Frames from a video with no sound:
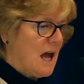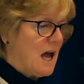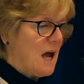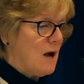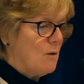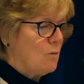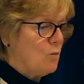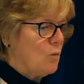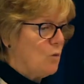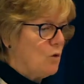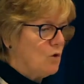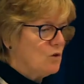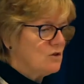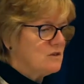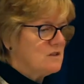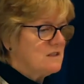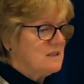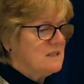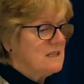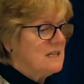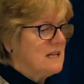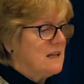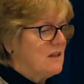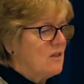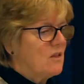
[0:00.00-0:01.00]
And what
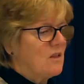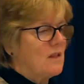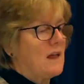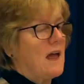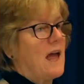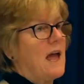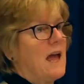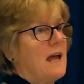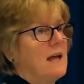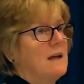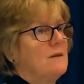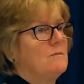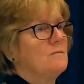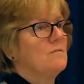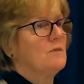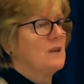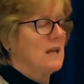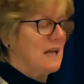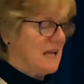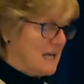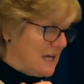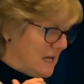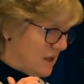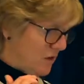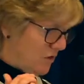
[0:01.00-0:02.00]
did he say?
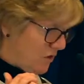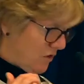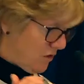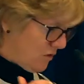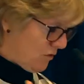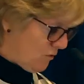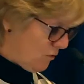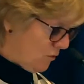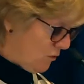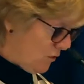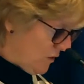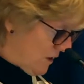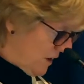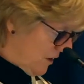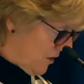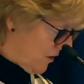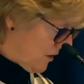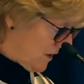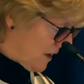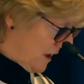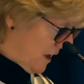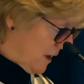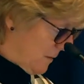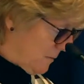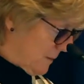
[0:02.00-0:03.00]
He saw this
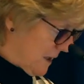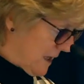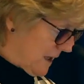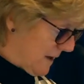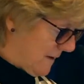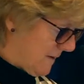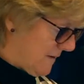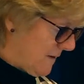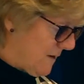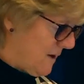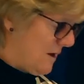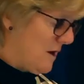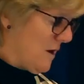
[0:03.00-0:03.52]
coming